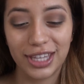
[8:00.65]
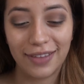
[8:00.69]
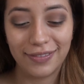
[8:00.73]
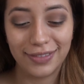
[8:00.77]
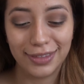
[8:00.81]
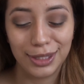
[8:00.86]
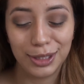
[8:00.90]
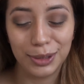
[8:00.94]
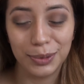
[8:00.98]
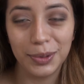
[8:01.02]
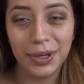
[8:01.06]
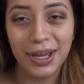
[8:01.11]
have
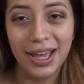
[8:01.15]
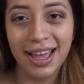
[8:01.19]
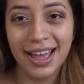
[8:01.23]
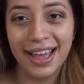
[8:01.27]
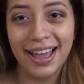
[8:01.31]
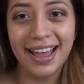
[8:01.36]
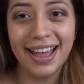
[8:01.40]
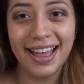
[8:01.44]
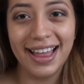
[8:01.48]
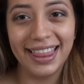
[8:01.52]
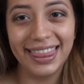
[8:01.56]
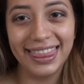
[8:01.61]
to
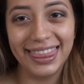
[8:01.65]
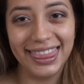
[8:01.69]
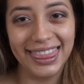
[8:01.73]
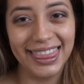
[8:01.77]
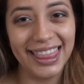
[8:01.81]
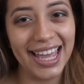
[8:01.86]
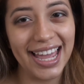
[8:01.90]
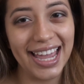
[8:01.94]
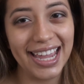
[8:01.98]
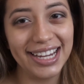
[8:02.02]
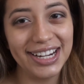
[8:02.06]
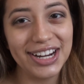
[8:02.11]

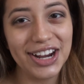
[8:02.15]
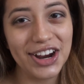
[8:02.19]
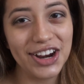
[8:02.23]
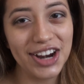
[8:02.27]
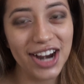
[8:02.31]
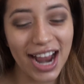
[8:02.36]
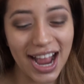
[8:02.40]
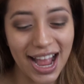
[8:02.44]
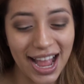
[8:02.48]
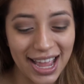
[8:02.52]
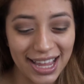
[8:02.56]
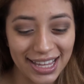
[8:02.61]
line our
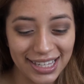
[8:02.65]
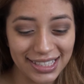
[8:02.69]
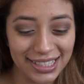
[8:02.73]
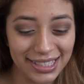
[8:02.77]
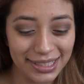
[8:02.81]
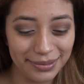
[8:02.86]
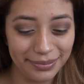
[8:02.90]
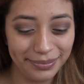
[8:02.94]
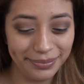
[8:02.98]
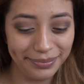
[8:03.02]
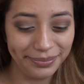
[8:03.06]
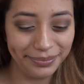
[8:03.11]
eyes.